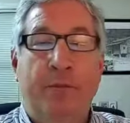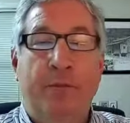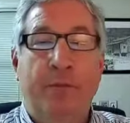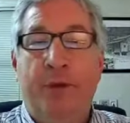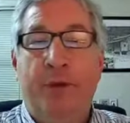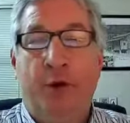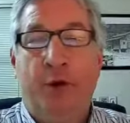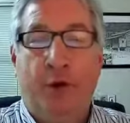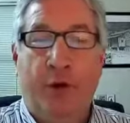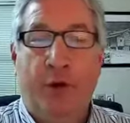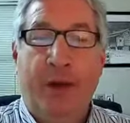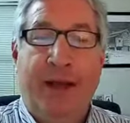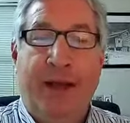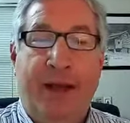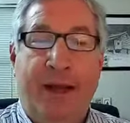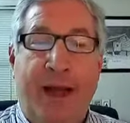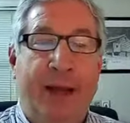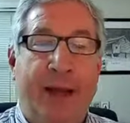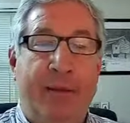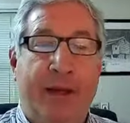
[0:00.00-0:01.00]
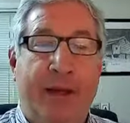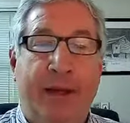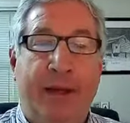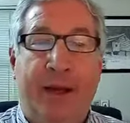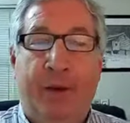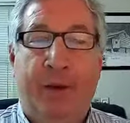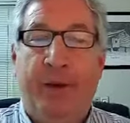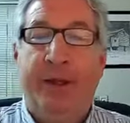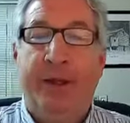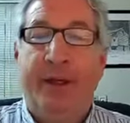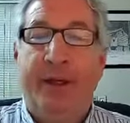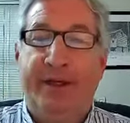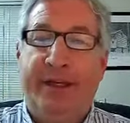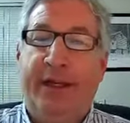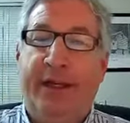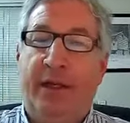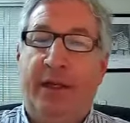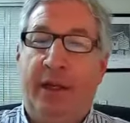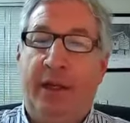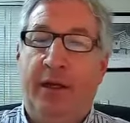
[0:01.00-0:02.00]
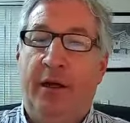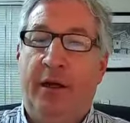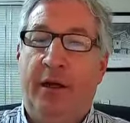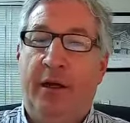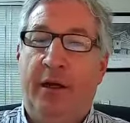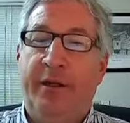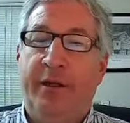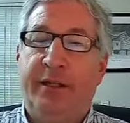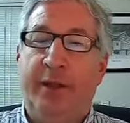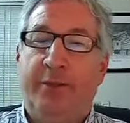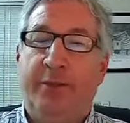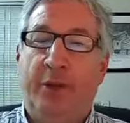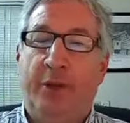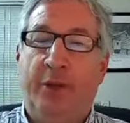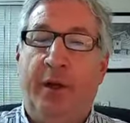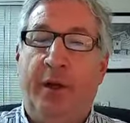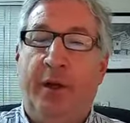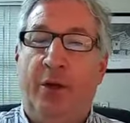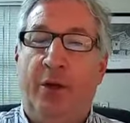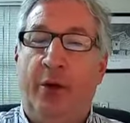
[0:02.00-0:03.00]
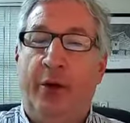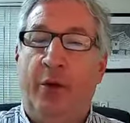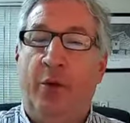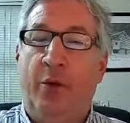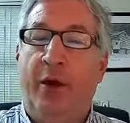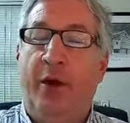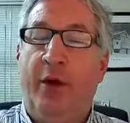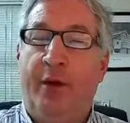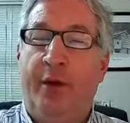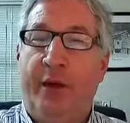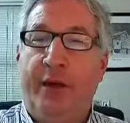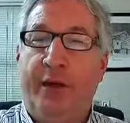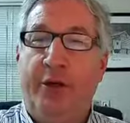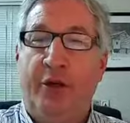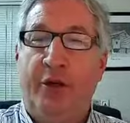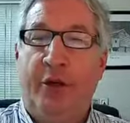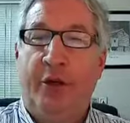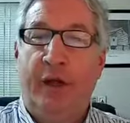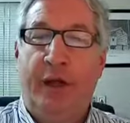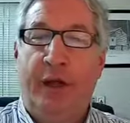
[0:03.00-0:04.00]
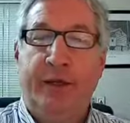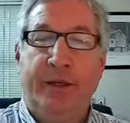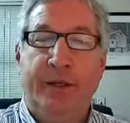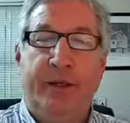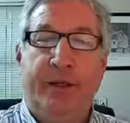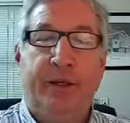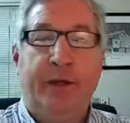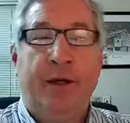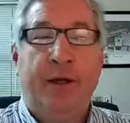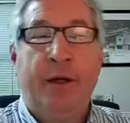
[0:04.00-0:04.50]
Learning anatomy, and it really does take a lot of time to really learn it well and internalize it.